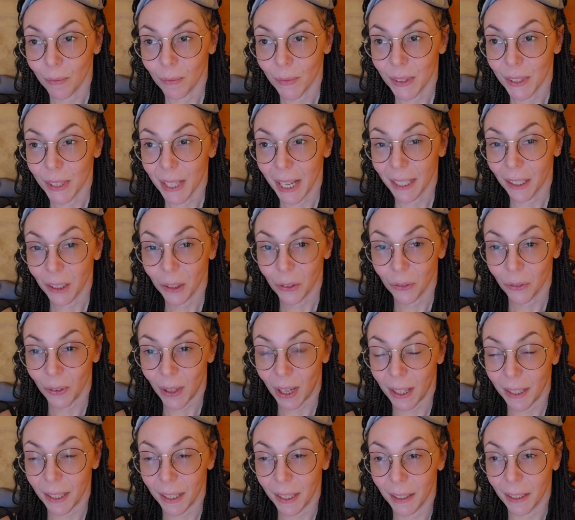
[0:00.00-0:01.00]

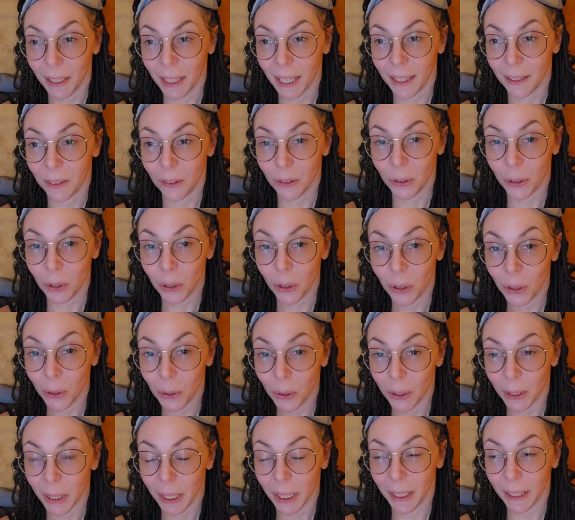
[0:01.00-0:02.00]
sanctifying and
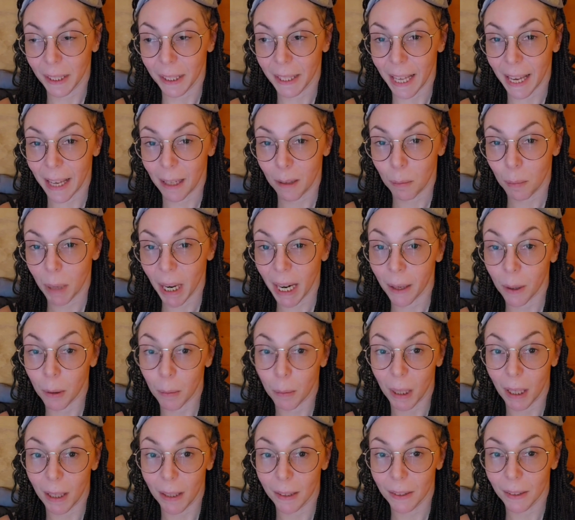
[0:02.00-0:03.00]
securing that
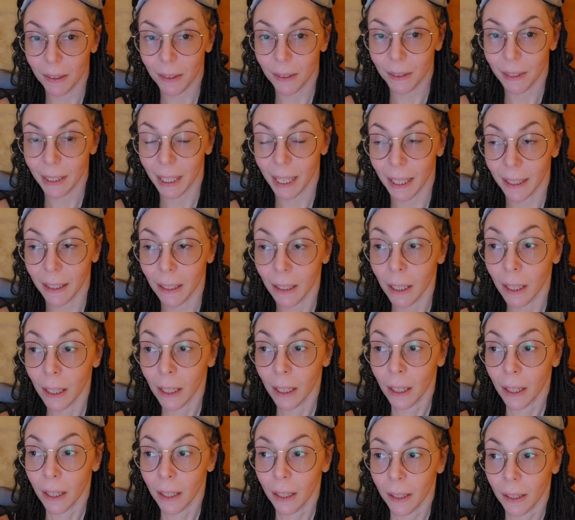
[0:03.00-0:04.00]
pair bond that
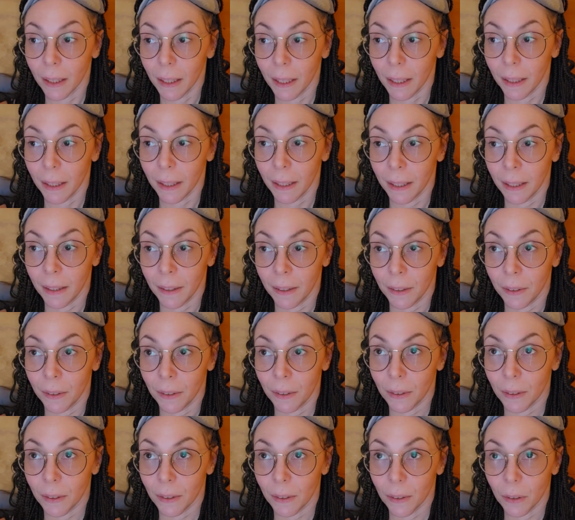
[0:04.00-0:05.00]

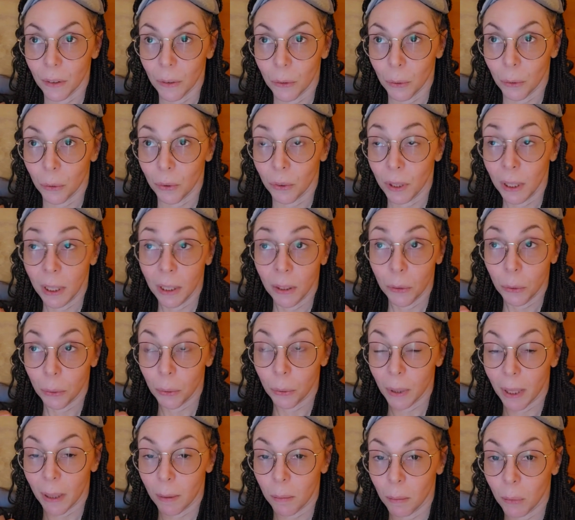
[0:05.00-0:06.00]
is seen
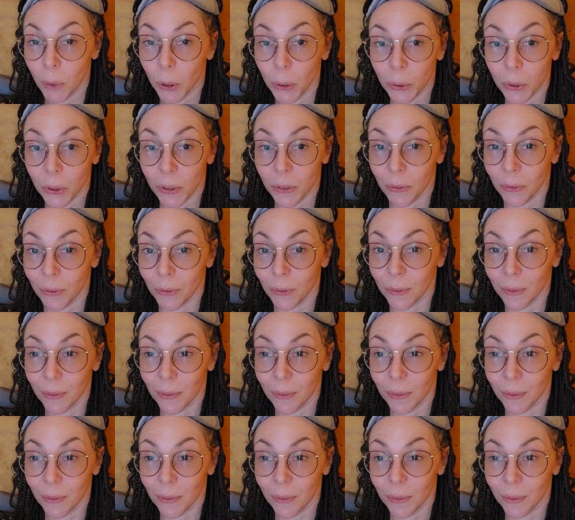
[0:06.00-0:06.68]
throughout most of